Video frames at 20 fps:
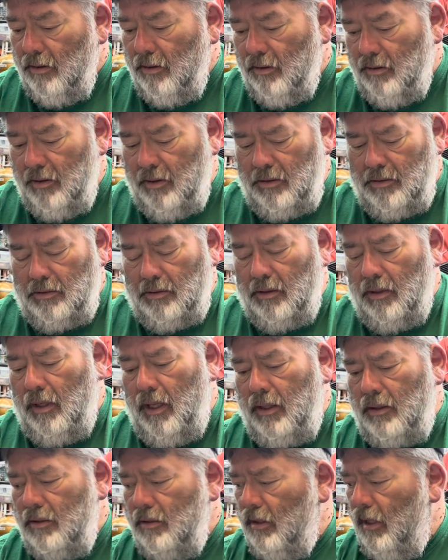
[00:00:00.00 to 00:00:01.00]
The
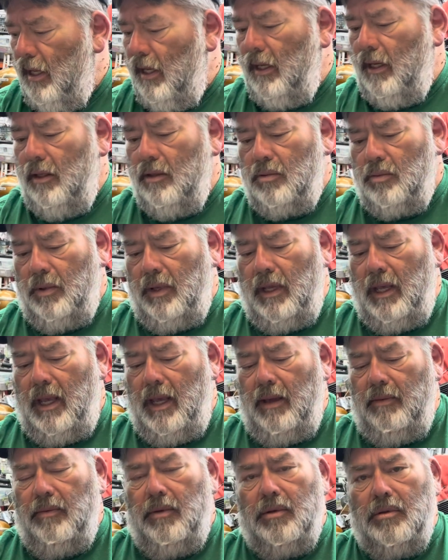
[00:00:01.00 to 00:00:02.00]
next thing is we
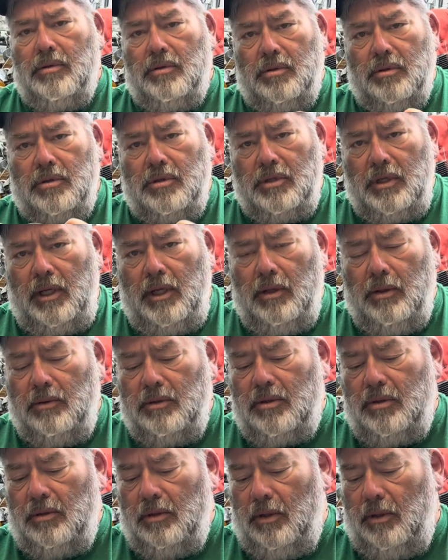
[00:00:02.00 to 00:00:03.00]
have is the
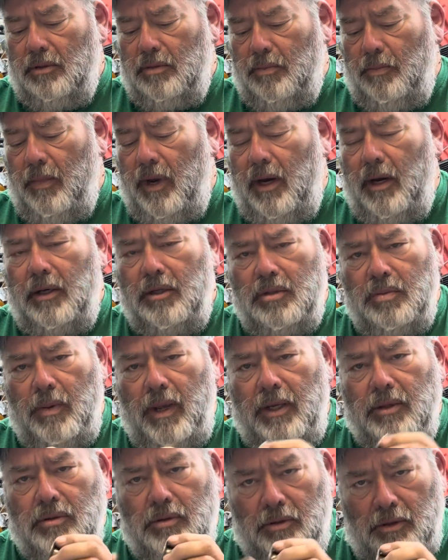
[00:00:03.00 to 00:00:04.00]
seals, the bearing
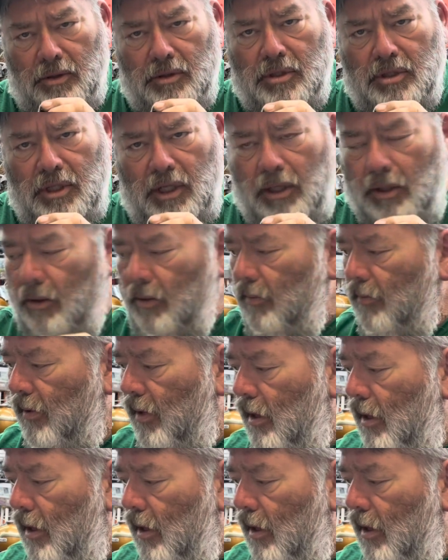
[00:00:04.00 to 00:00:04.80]
spacer and seal.